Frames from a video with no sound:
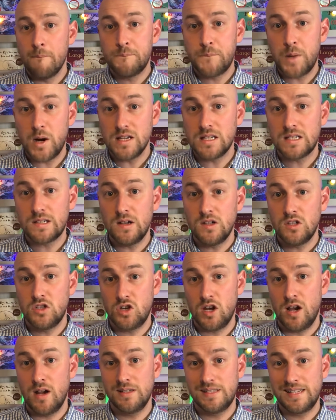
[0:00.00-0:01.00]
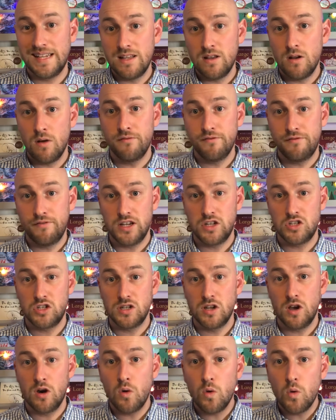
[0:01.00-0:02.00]
Bite sized chunks in non
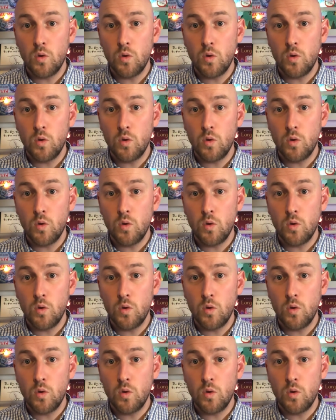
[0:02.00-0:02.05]
fiction are